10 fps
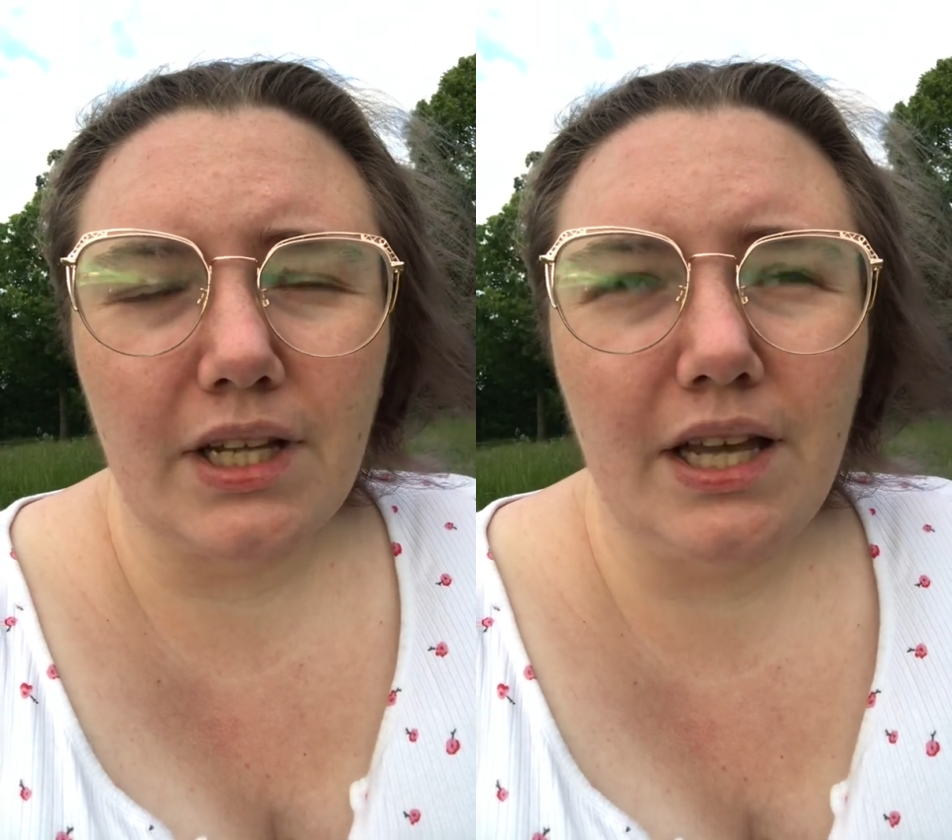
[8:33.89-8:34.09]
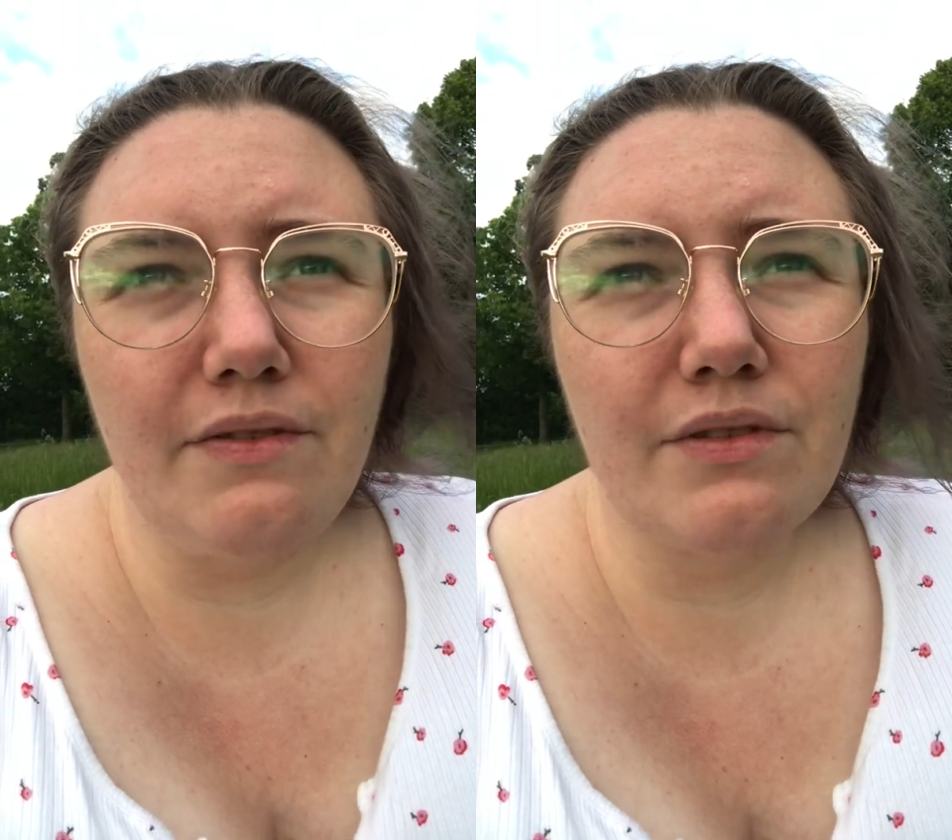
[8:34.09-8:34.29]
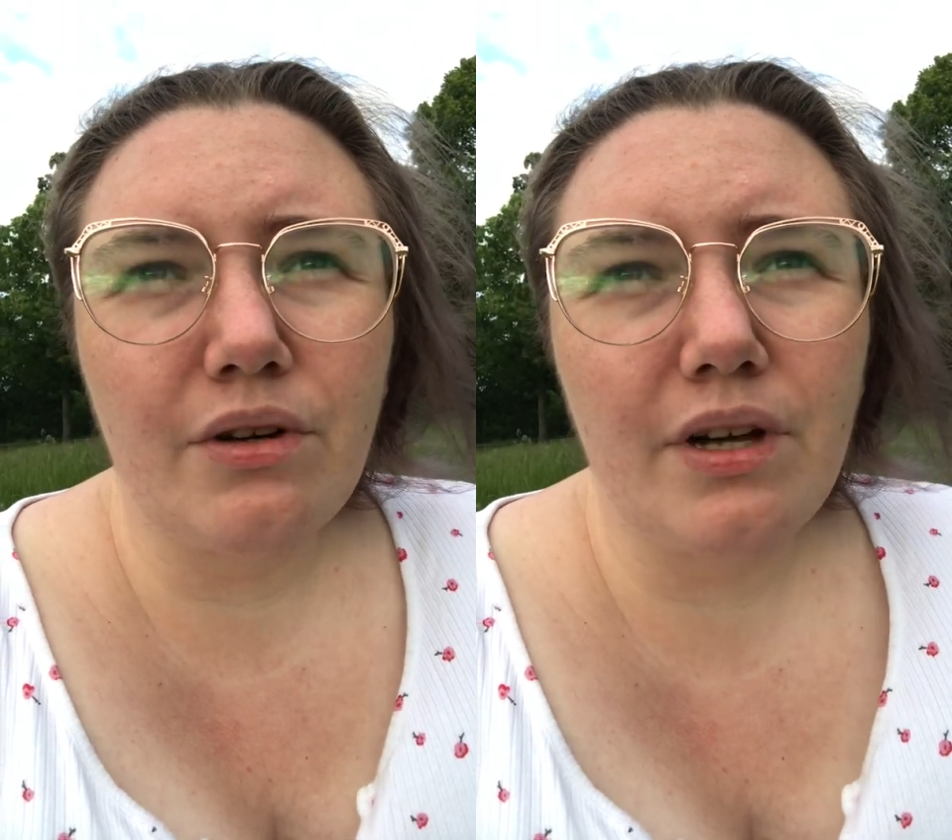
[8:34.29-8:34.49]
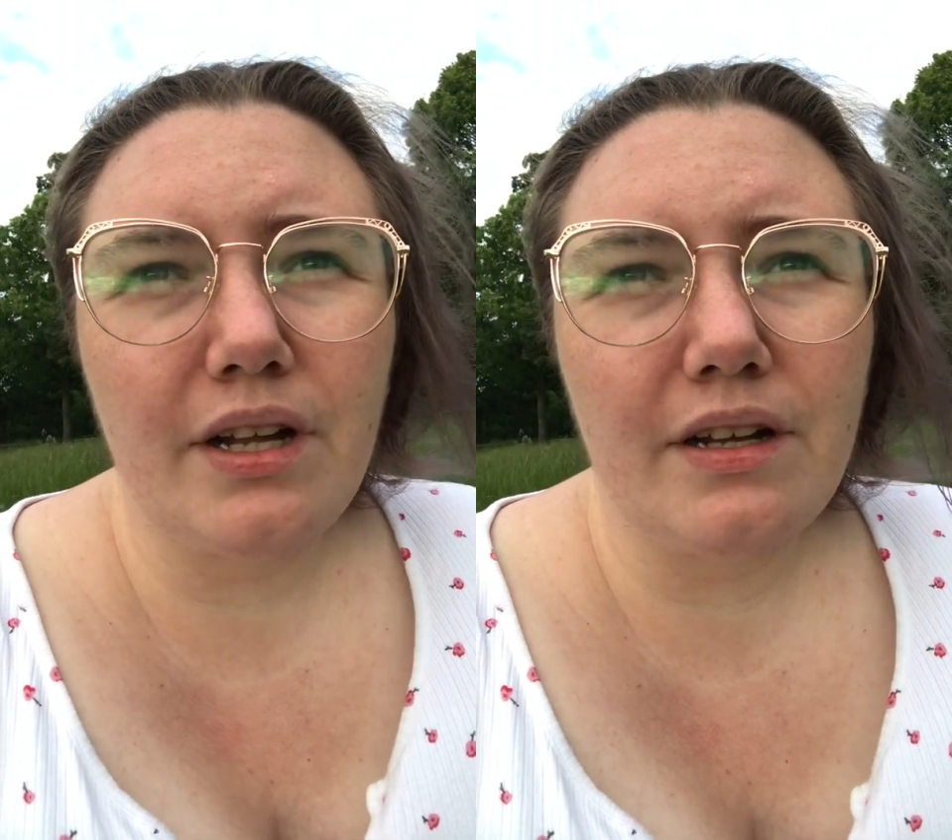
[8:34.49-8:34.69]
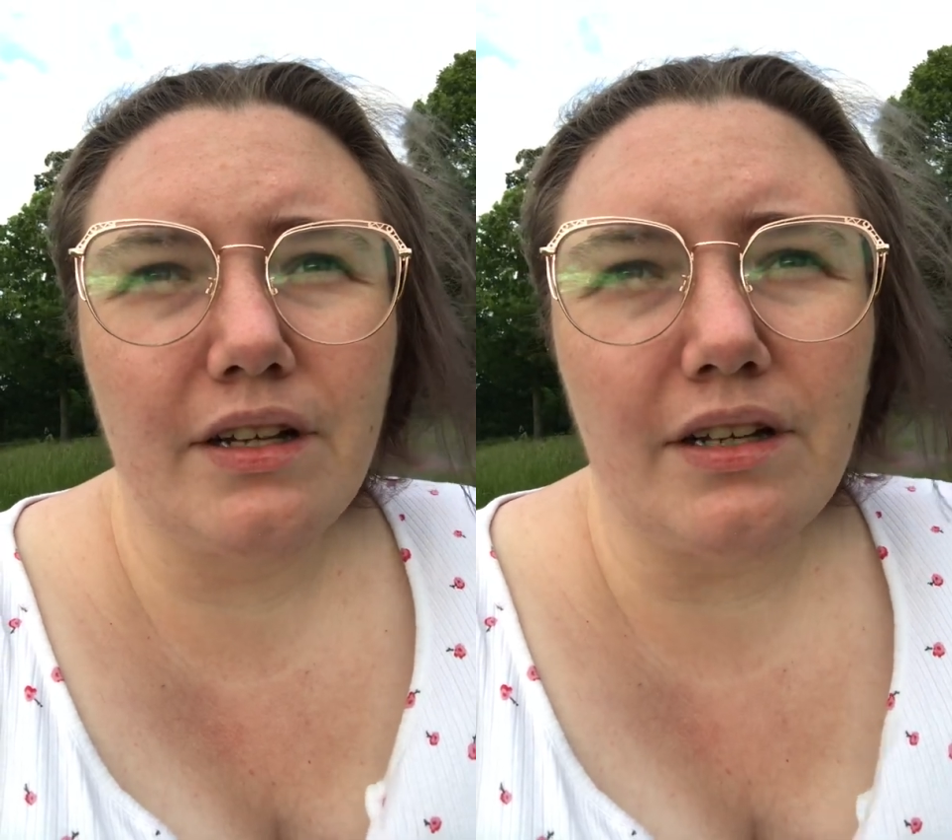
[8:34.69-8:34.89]
even though
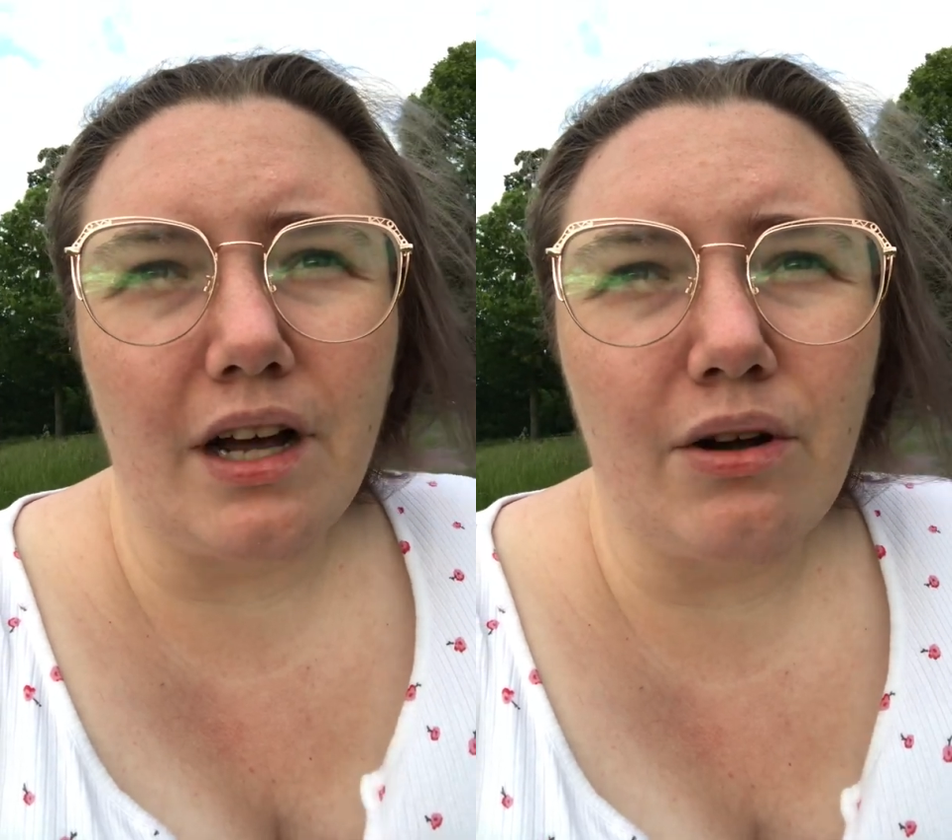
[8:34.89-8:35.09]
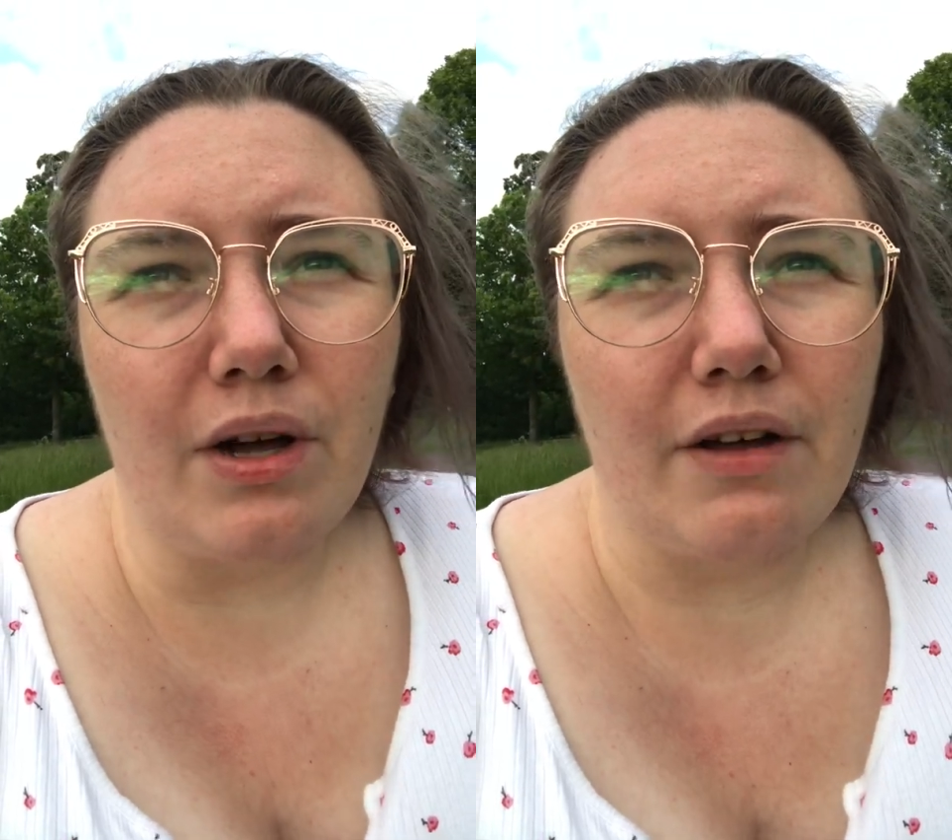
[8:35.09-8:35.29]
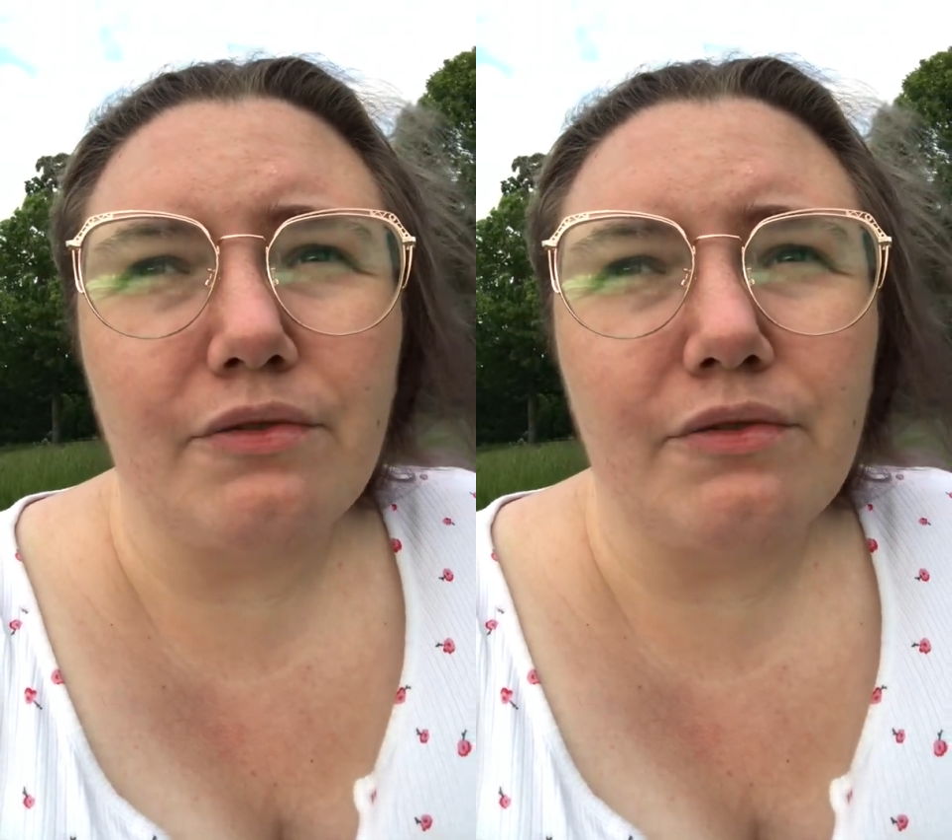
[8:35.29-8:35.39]
I now have